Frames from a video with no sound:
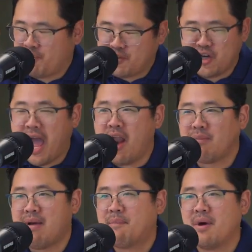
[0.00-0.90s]

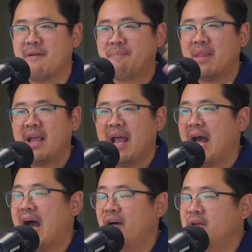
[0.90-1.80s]
shattering my brain.
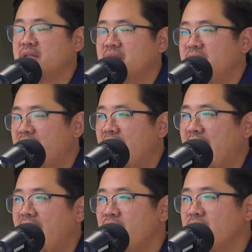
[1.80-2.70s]
How do as
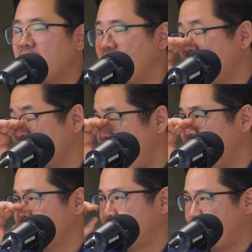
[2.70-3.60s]

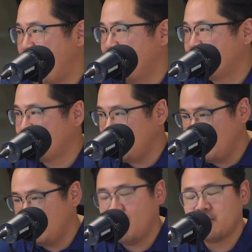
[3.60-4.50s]
a
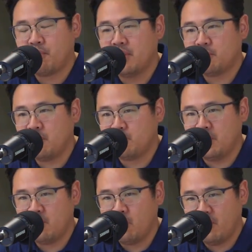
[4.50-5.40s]
CEO, as a principal who's
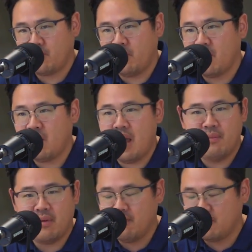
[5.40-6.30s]
been doing this for a long
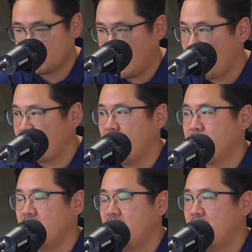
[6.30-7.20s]
time and scaled the
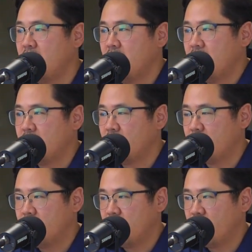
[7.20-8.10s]
company,
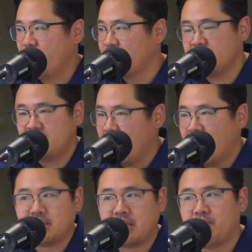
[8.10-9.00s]
this is
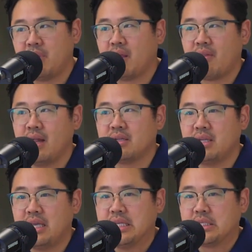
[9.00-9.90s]
not something that is
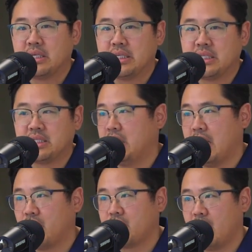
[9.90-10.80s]
easily seen
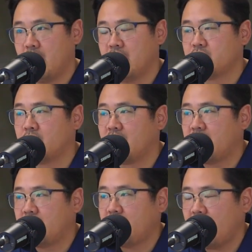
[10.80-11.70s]
out there. And so, like,
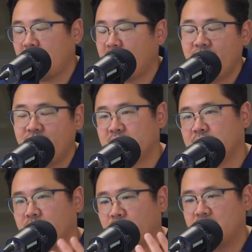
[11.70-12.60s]
give us
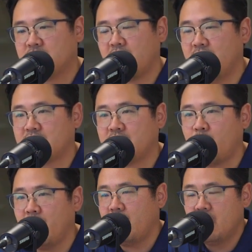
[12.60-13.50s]
some more insight as to
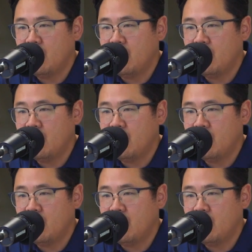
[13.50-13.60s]
what